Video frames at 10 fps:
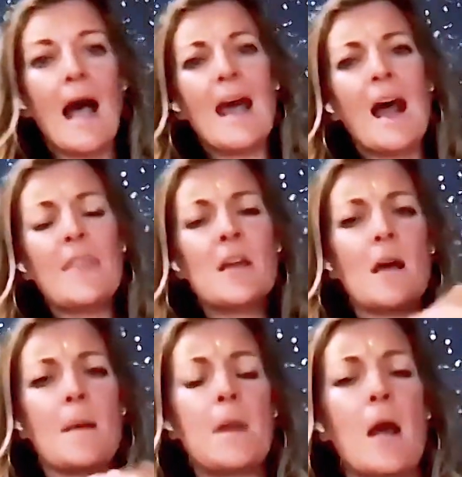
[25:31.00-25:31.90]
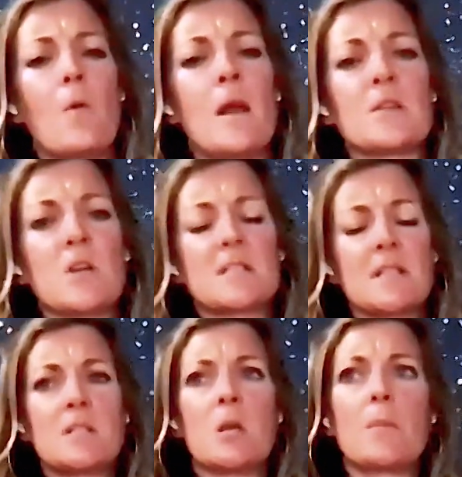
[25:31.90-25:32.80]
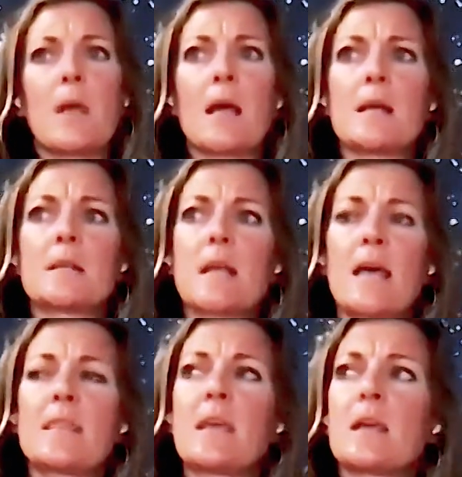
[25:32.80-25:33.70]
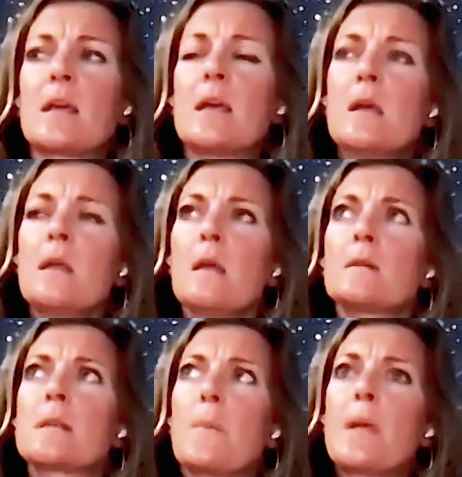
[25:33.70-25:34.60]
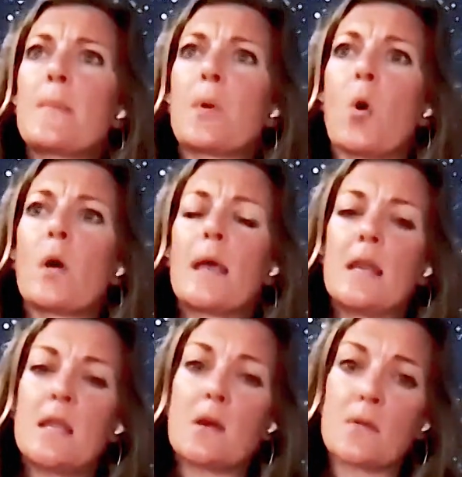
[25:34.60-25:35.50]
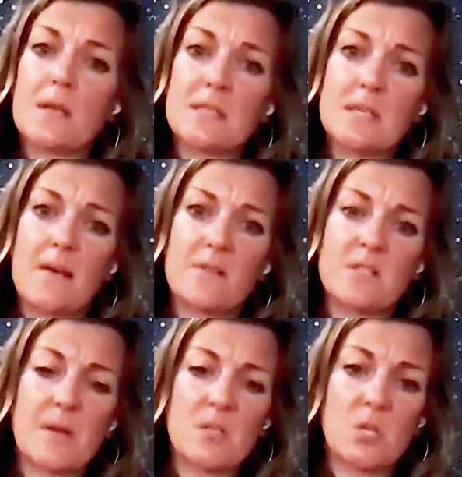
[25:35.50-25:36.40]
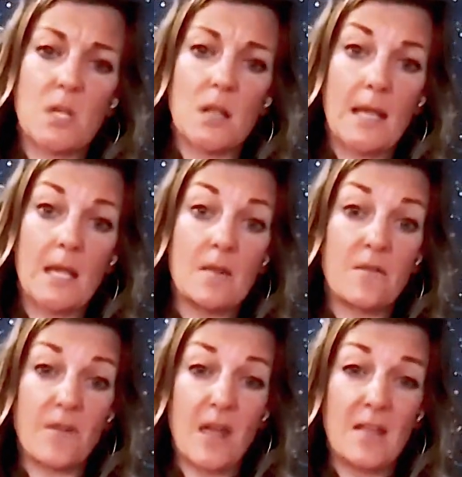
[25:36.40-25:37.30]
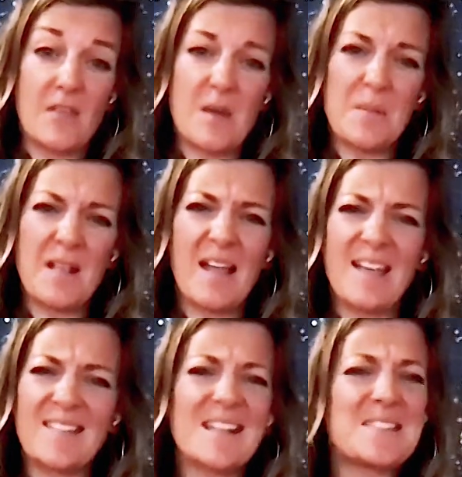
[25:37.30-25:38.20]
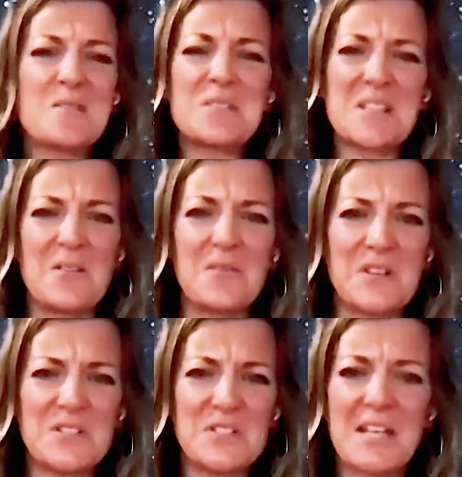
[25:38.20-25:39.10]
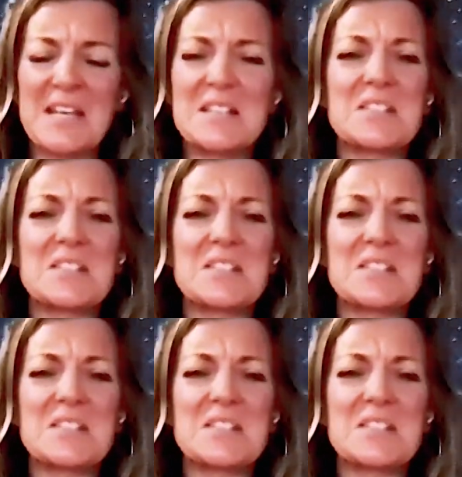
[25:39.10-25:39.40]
Yeah. And I want to address this too, because I think some people can hear this stuff, especially like in faith, and be like, that's so selfish.